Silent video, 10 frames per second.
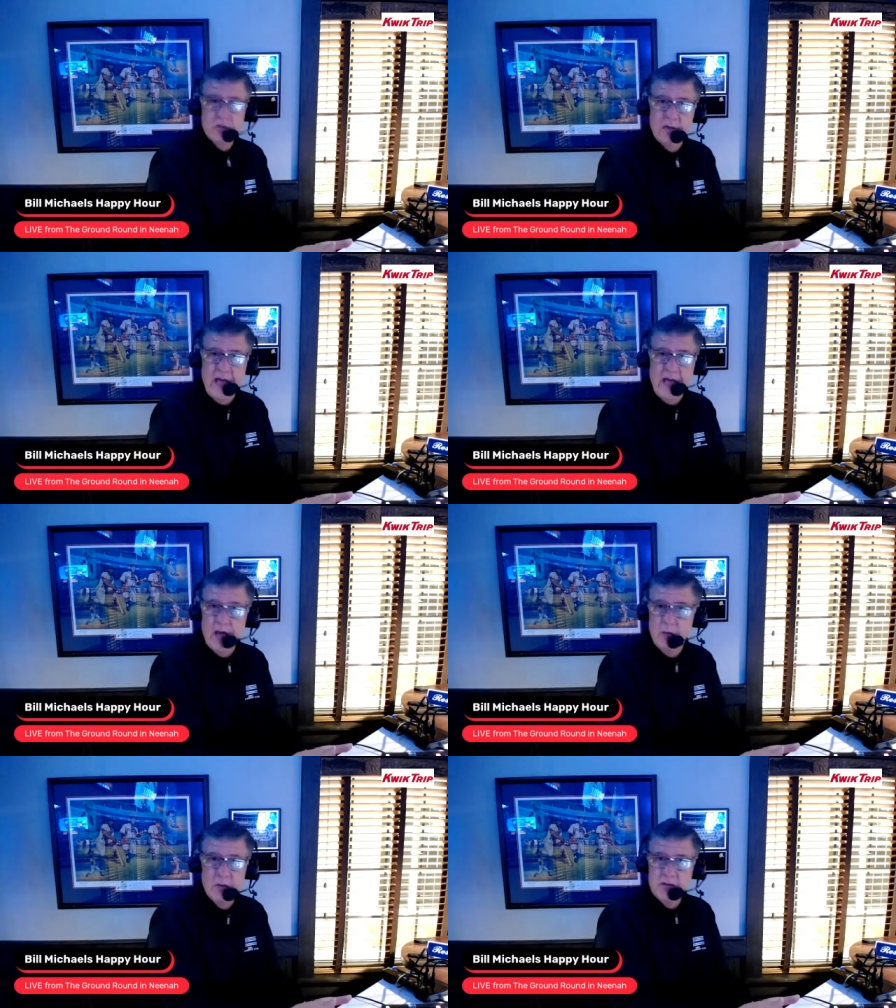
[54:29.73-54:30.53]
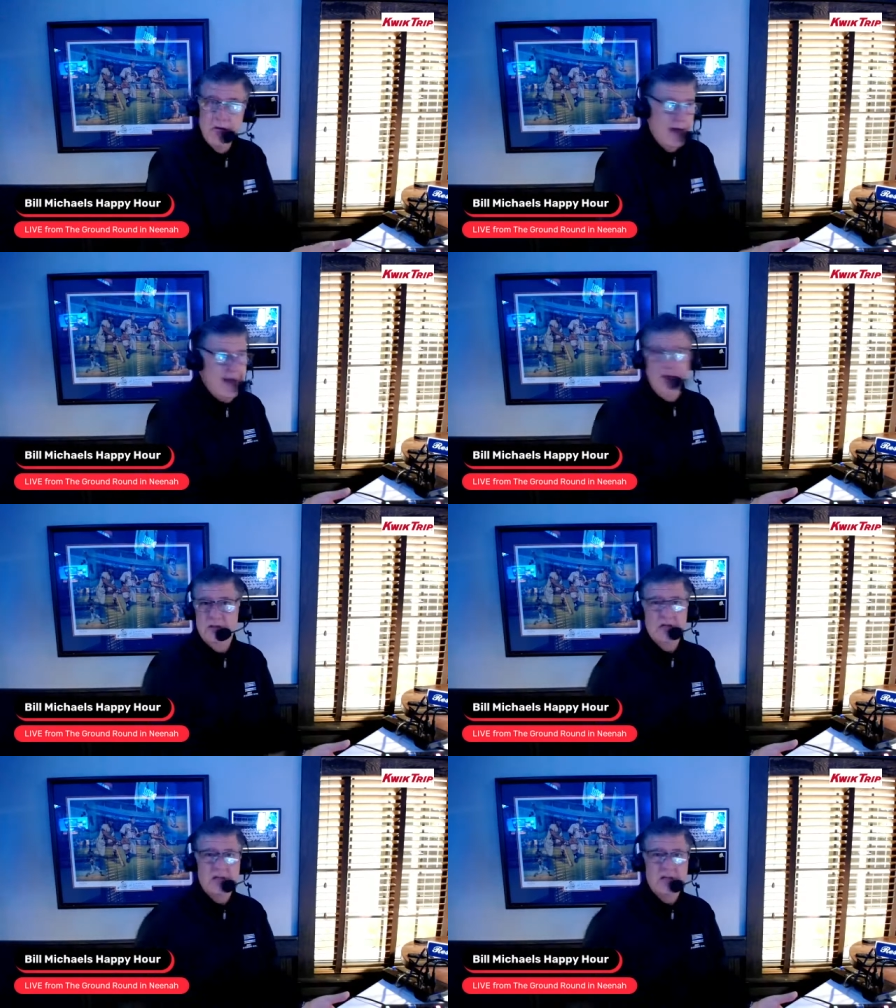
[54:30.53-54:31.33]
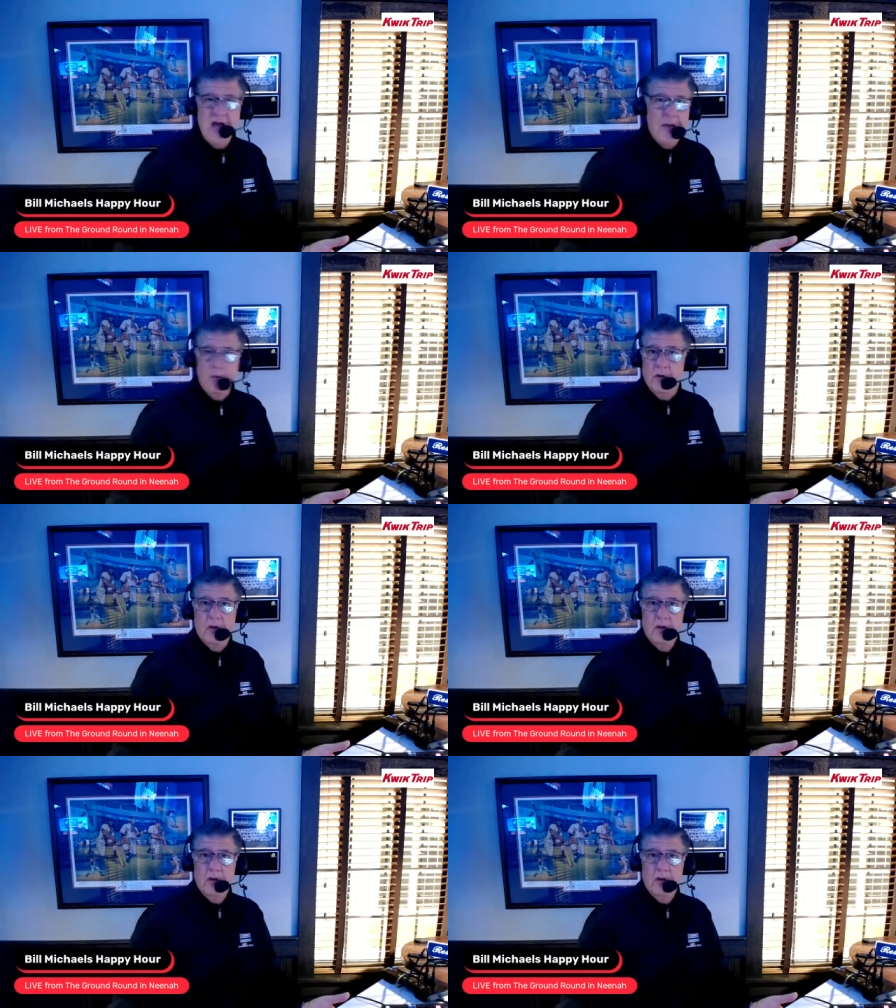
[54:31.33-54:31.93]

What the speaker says: with the Admirals, and he was unstoppable.